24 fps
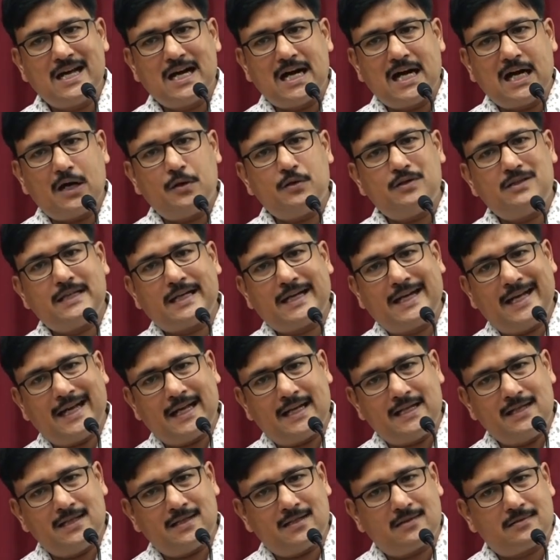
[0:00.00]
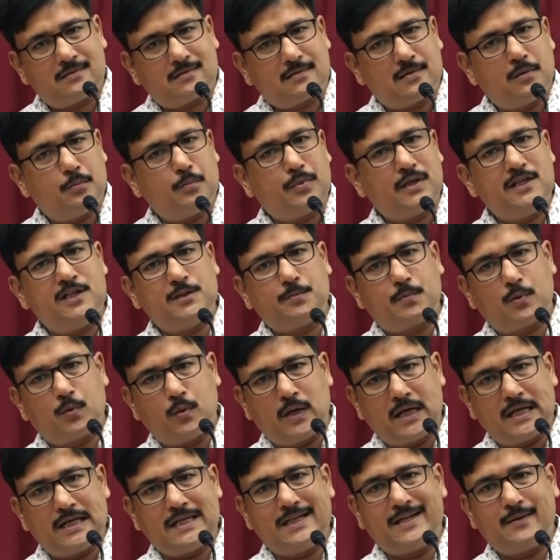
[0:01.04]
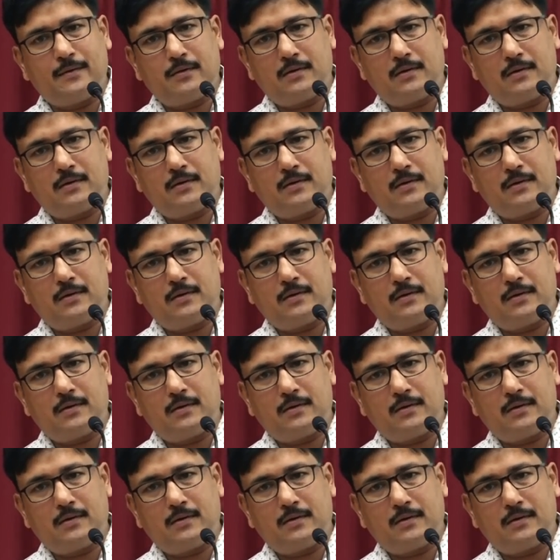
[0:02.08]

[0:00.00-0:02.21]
how is the career company is providing,